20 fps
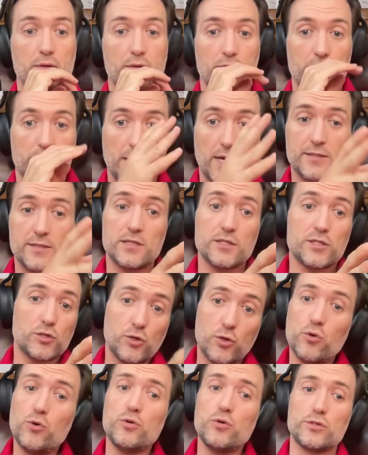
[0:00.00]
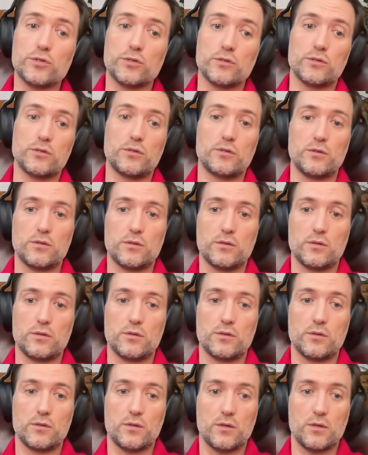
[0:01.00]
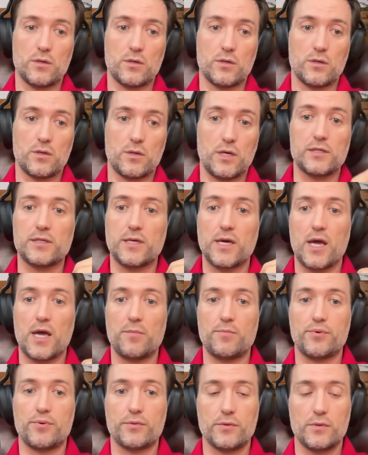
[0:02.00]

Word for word: Gazans could uh, escape